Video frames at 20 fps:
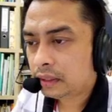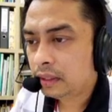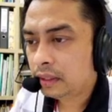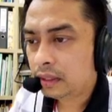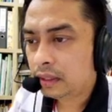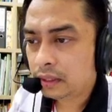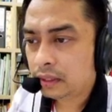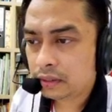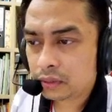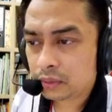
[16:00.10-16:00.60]
It's
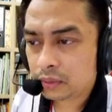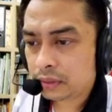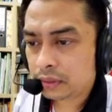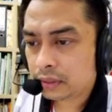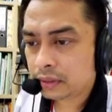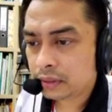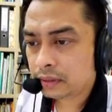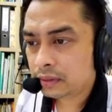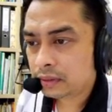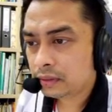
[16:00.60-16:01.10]
actually
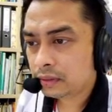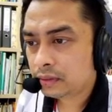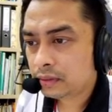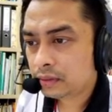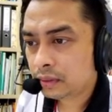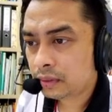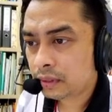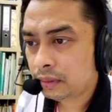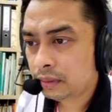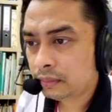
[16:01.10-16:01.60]
showing the
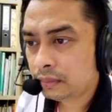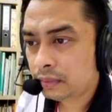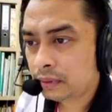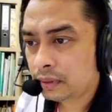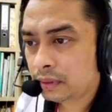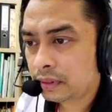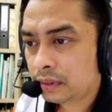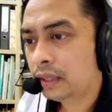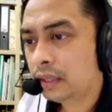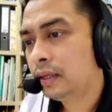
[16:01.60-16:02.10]
short
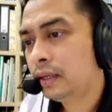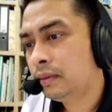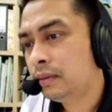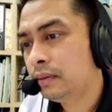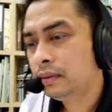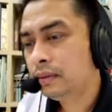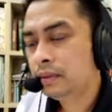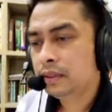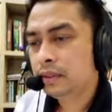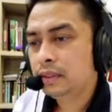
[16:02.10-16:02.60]
name.
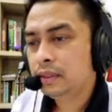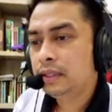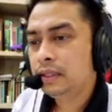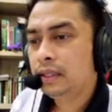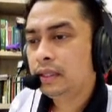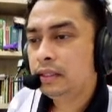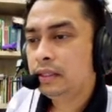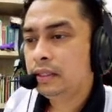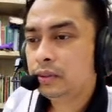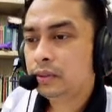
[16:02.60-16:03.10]
Okay, now
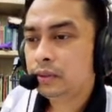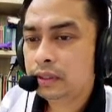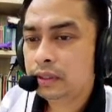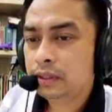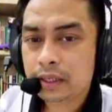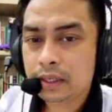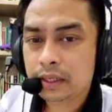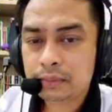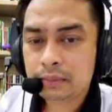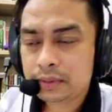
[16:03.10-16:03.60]

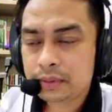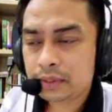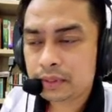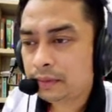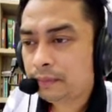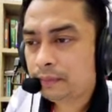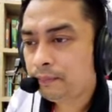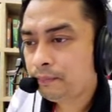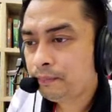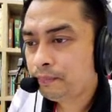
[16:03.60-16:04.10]
it's showing the
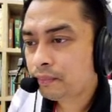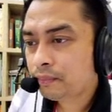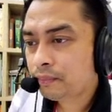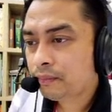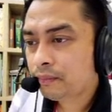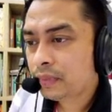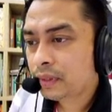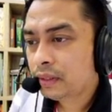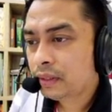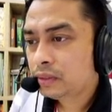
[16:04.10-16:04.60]
names here.
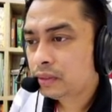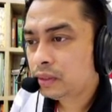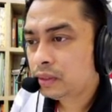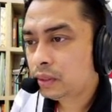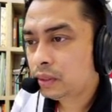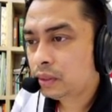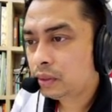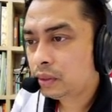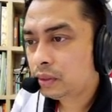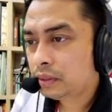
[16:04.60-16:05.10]

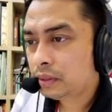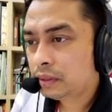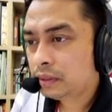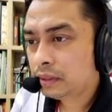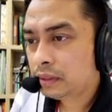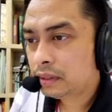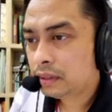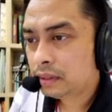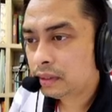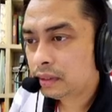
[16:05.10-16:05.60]

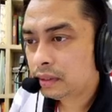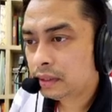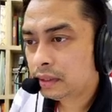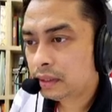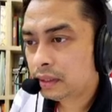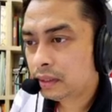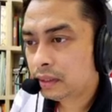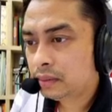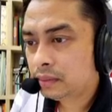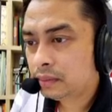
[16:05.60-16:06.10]
So
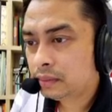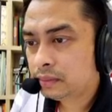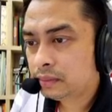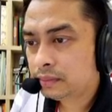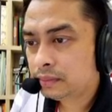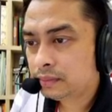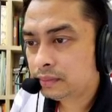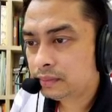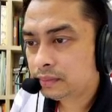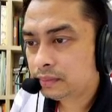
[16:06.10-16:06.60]

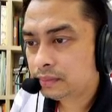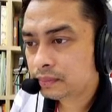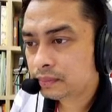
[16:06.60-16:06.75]
now